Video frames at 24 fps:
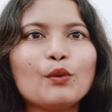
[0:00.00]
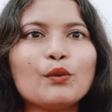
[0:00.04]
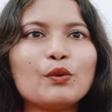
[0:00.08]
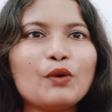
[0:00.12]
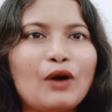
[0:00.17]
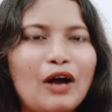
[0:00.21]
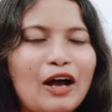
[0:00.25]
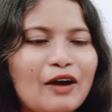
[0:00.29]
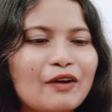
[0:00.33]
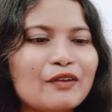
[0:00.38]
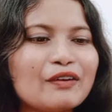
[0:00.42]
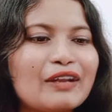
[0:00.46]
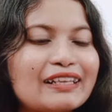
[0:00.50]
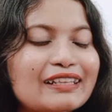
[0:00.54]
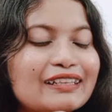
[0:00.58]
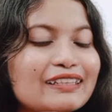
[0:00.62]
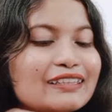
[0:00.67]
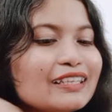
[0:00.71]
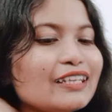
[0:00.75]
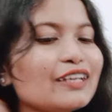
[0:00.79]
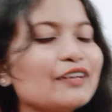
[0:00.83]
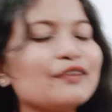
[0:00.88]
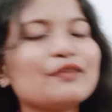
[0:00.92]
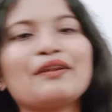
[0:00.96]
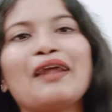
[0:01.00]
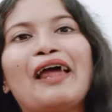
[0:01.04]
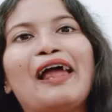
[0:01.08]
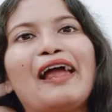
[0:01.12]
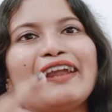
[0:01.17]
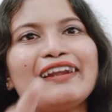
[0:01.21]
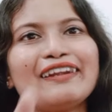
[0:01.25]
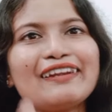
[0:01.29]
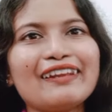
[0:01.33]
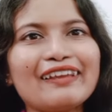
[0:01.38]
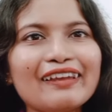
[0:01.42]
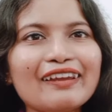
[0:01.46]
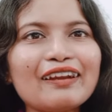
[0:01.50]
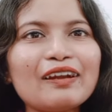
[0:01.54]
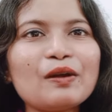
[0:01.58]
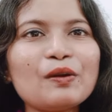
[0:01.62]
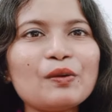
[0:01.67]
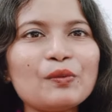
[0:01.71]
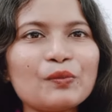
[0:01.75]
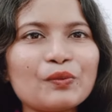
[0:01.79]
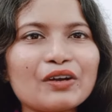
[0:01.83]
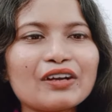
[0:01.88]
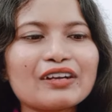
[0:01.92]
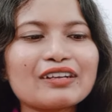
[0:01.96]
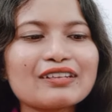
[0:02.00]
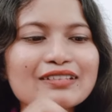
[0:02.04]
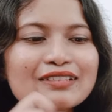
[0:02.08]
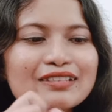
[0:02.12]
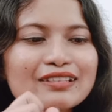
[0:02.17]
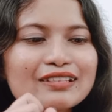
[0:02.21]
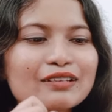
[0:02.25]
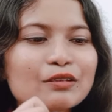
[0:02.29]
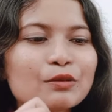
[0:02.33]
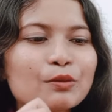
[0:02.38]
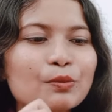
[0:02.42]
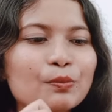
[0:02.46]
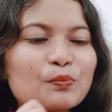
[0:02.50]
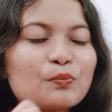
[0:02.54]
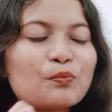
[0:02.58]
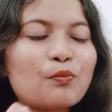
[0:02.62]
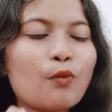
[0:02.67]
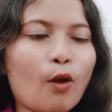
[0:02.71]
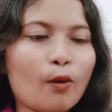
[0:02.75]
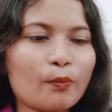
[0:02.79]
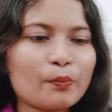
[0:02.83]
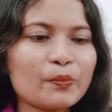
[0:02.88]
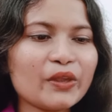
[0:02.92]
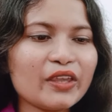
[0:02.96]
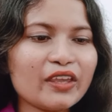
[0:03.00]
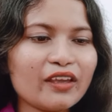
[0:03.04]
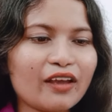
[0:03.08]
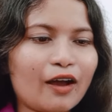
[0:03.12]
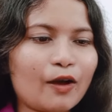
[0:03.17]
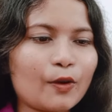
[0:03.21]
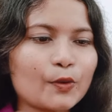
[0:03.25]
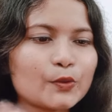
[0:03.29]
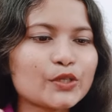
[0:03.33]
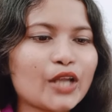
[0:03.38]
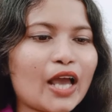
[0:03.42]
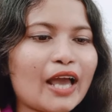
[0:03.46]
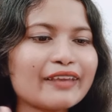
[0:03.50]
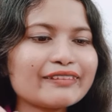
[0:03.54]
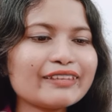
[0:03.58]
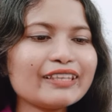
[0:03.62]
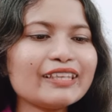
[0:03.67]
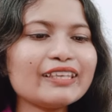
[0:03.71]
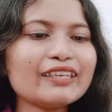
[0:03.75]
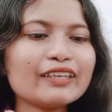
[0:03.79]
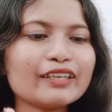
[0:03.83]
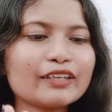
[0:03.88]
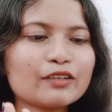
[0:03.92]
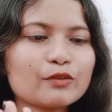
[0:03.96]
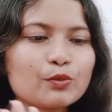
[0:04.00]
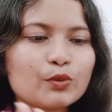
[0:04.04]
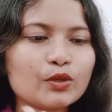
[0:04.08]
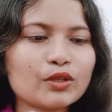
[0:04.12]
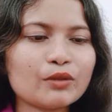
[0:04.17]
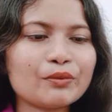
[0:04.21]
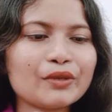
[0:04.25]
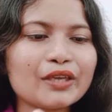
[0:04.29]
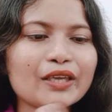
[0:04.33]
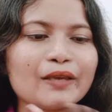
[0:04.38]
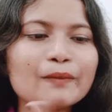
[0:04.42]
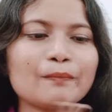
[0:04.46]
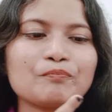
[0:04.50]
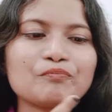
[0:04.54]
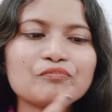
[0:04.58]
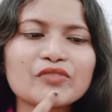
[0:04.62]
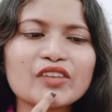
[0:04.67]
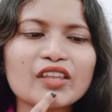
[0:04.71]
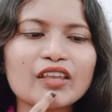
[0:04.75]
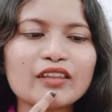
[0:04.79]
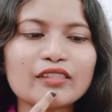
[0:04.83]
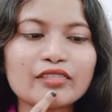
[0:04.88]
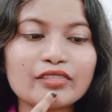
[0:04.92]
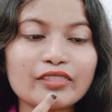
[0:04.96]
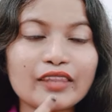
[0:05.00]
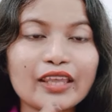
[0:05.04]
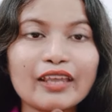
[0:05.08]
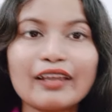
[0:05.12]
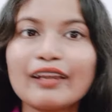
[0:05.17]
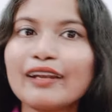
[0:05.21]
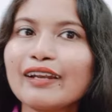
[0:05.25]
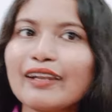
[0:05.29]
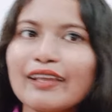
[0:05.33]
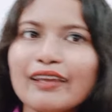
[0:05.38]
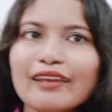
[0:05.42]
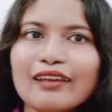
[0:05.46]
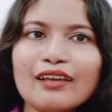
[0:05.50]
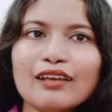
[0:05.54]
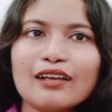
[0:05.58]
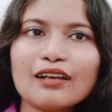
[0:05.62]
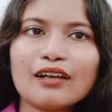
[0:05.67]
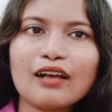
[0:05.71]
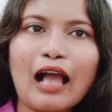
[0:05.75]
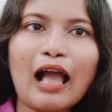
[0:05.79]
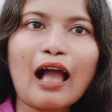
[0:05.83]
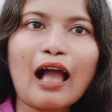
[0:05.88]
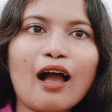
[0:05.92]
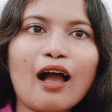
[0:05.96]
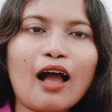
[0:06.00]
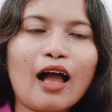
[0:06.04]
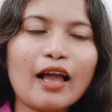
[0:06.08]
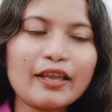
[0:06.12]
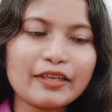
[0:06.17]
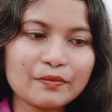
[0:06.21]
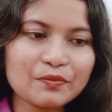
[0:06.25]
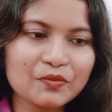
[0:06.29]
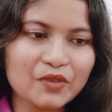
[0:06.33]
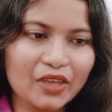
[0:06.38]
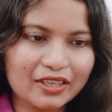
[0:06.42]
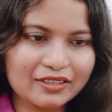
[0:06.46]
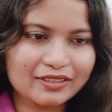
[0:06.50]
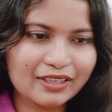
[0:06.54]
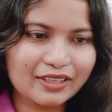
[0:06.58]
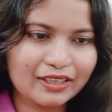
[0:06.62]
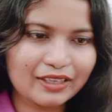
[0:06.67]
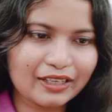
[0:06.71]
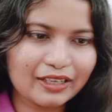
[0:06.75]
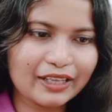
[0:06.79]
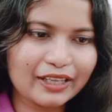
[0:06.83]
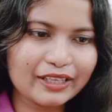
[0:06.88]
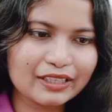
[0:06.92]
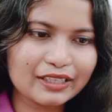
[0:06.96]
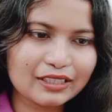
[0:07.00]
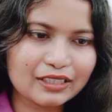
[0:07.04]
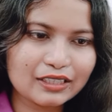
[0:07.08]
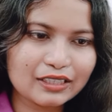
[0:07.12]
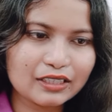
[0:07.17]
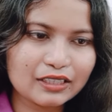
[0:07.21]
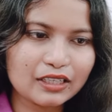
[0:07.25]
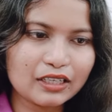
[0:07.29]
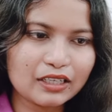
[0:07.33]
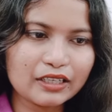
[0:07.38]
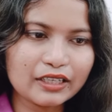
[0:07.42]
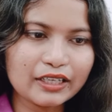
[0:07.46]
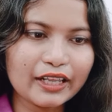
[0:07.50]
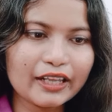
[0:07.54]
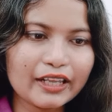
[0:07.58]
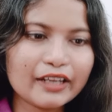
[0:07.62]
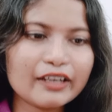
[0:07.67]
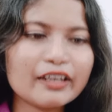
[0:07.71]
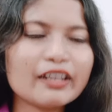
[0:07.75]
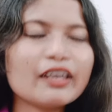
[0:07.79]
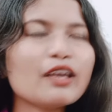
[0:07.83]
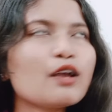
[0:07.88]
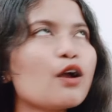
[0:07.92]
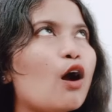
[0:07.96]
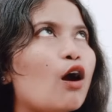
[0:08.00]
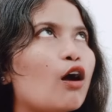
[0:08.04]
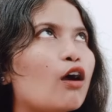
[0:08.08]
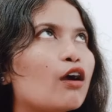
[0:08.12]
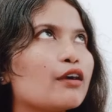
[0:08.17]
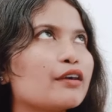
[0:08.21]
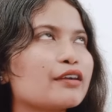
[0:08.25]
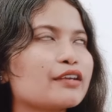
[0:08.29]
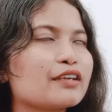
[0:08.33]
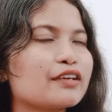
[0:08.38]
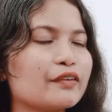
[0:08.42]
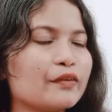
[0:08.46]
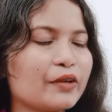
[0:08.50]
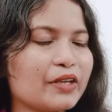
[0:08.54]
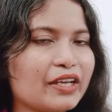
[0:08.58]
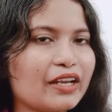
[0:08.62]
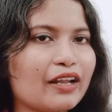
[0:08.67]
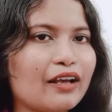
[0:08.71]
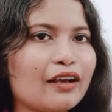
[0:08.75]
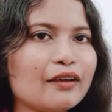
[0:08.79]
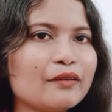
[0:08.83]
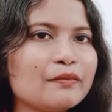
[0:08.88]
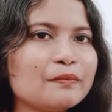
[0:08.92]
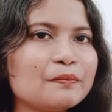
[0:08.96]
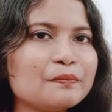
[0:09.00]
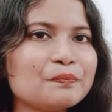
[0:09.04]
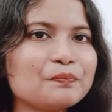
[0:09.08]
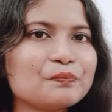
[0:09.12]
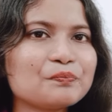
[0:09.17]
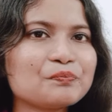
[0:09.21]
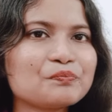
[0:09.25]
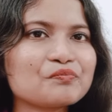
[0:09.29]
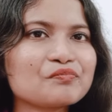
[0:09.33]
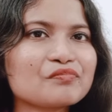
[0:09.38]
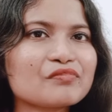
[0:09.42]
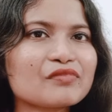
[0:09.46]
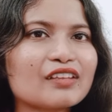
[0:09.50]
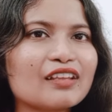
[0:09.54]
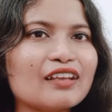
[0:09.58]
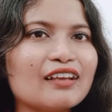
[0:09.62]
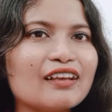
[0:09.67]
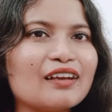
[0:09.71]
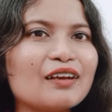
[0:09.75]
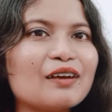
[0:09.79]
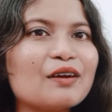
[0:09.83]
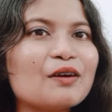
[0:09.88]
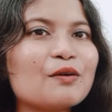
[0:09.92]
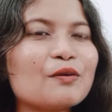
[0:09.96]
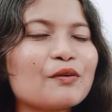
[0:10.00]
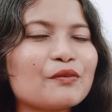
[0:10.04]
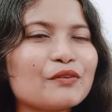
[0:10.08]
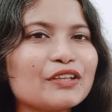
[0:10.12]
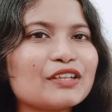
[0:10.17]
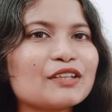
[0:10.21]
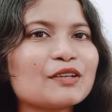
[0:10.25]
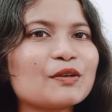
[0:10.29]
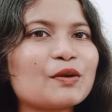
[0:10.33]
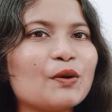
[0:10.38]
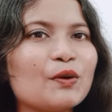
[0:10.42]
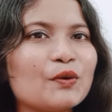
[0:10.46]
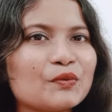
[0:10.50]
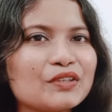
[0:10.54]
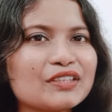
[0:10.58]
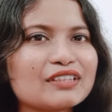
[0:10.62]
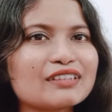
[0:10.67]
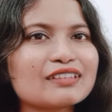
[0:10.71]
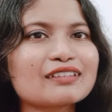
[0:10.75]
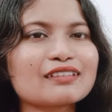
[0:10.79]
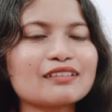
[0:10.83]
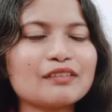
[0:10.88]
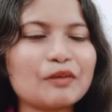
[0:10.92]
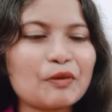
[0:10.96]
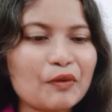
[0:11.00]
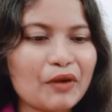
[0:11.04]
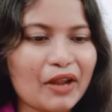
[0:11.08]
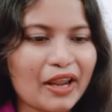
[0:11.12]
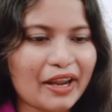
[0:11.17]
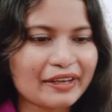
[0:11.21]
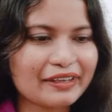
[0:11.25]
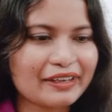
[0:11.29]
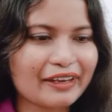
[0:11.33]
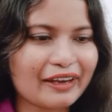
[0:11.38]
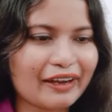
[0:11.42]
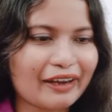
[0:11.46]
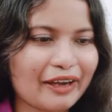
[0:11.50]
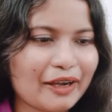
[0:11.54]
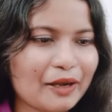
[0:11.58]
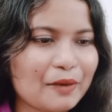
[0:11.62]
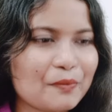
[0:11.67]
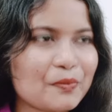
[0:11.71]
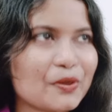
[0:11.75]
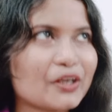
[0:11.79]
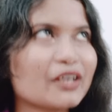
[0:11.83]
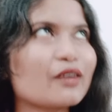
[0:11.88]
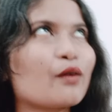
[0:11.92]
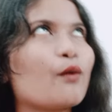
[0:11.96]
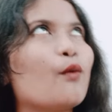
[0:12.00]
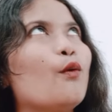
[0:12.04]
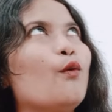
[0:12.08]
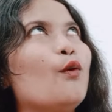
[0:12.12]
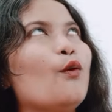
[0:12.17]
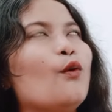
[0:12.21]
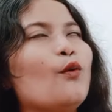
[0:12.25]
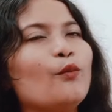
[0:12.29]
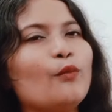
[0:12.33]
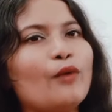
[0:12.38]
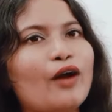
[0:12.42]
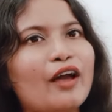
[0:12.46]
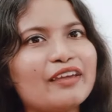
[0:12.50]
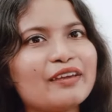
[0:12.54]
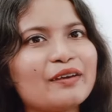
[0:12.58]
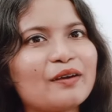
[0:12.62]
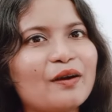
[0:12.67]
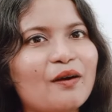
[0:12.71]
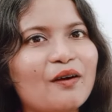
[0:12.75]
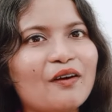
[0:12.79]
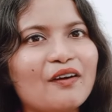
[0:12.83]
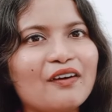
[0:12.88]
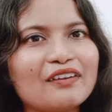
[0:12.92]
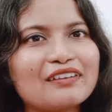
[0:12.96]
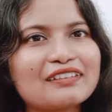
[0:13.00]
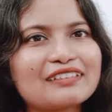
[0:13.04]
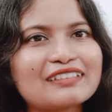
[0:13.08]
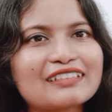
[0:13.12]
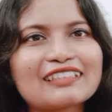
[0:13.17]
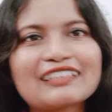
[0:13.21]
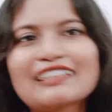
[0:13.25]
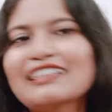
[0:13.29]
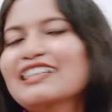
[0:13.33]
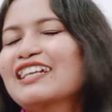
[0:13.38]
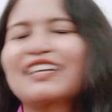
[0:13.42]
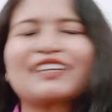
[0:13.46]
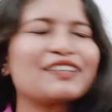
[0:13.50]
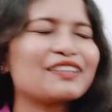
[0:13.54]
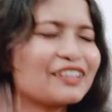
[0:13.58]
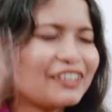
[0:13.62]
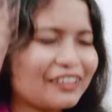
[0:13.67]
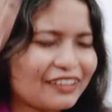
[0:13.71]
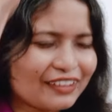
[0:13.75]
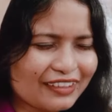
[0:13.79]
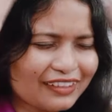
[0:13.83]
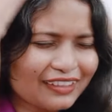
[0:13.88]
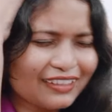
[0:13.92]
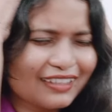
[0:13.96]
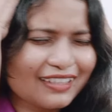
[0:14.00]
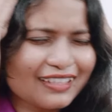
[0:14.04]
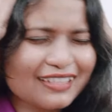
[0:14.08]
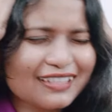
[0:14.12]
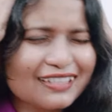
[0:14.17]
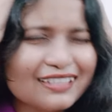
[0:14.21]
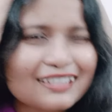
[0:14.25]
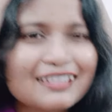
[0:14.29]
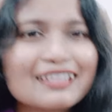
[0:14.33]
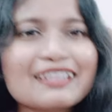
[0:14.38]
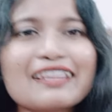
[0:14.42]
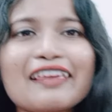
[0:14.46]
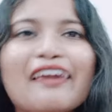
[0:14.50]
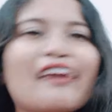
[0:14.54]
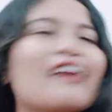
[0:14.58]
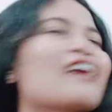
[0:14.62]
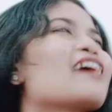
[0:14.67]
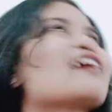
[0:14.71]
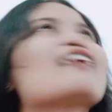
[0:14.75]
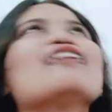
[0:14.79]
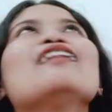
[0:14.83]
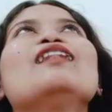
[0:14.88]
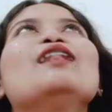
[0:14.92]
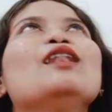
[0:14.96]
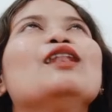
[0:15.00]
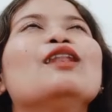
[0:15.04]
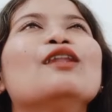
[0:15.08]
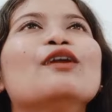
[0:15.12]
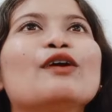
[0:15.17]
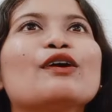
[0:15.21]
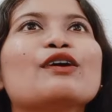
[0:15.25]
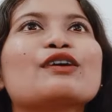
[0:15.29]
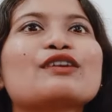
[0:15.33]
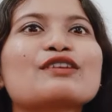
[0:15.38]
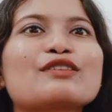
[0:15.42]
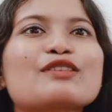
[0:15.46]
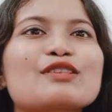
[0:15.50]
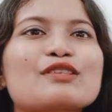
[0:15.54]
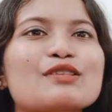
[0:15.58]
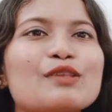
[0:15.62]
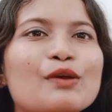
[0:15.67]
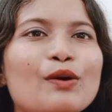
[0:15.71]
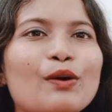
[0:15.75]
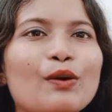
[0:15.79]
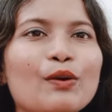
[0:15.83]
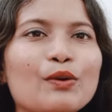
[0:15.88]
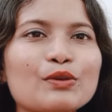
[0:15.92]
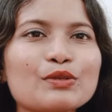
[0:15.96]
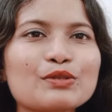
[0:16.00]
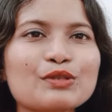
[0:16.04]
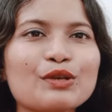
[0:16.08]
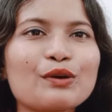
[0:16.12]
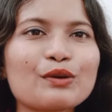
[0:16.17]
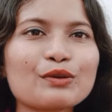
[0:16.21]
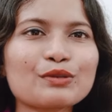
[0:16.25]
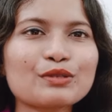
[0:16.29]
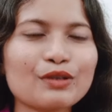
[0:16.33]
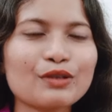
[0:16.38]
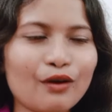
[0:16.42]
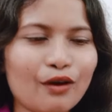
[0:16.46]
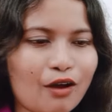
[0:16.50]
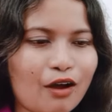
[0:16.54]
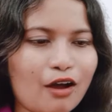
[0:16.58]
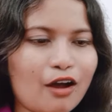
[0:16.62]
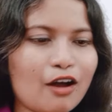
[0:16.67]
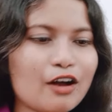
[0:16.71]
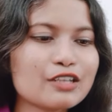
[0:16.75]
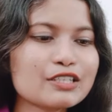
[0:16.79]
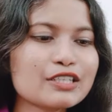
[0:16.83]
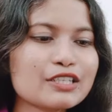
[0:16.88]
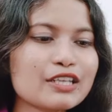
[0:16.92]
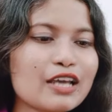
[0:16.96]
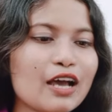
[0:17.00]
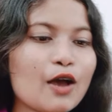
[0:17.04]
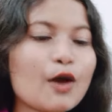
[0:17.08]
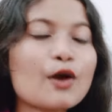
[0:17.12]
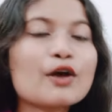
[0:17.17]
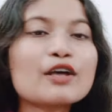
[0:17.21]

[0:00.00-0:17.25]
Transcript: Wow, like the red hair was popping out. I think it will be Ningning. I am guessing like Ningning or Karina will go with red hair. But oh my god, girls, they look so hot.